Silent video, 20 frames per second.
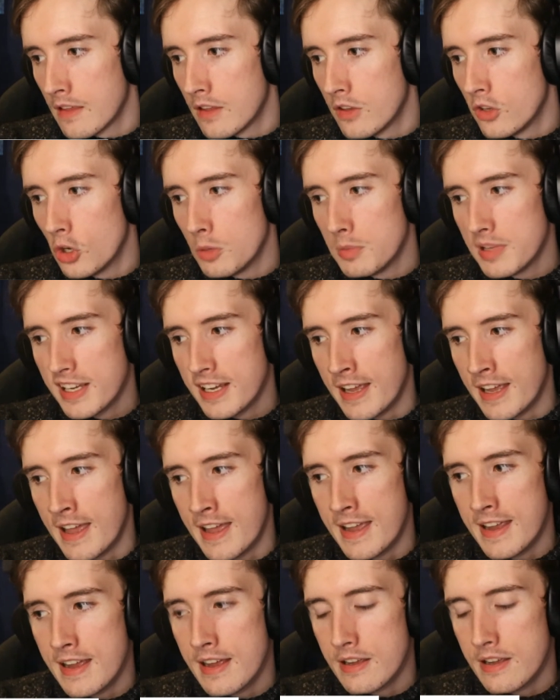Normally I
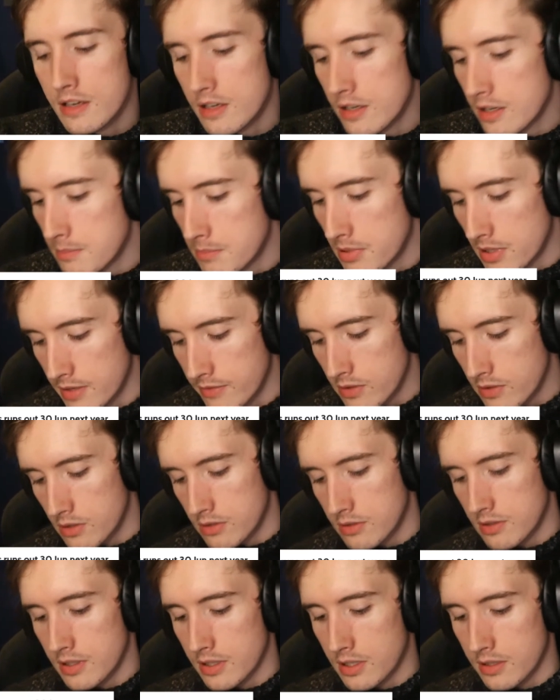hate AI, but I've
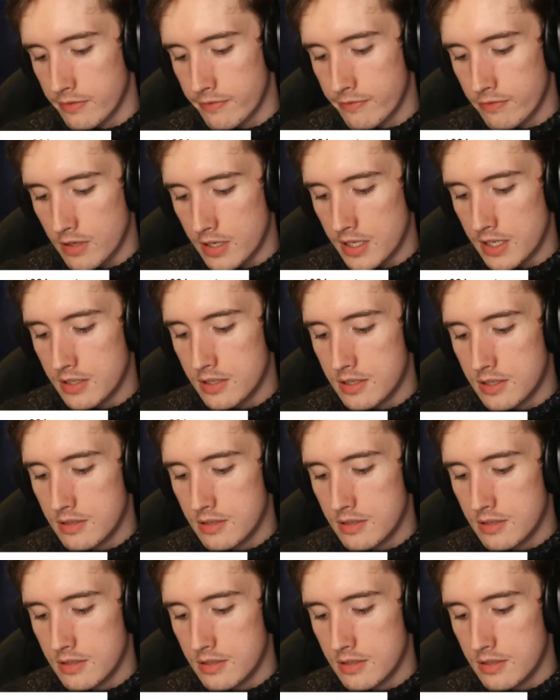gotten like a free